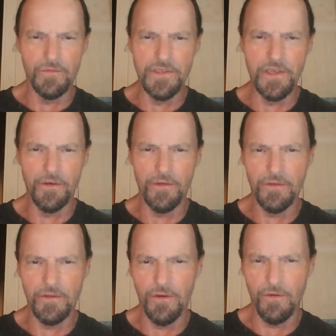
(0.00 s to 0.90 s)
dinner,
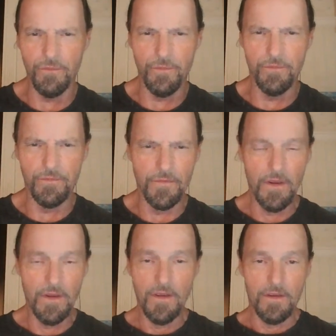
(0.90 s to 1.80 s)

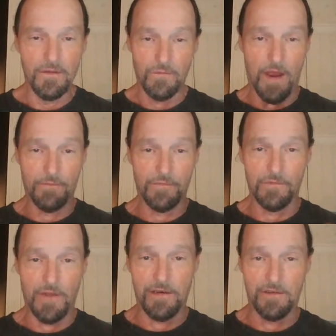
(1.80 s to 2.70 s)
I'm
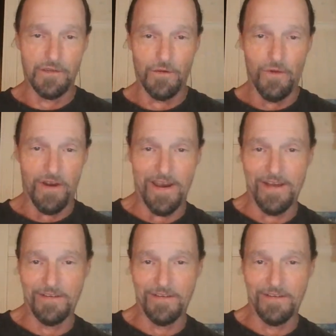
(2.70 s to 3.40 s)
not going to say what kind